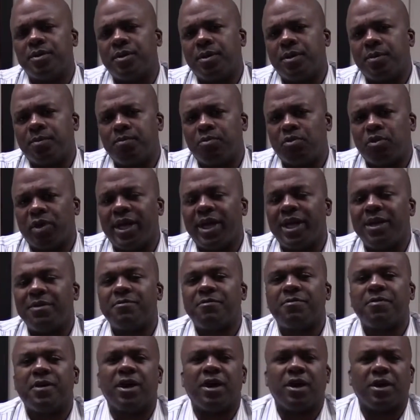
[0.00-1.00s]
or
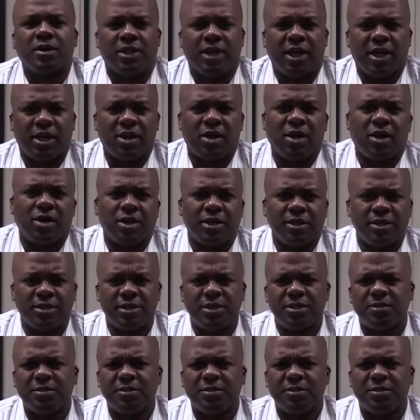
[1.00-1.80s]
brain fog, they call it,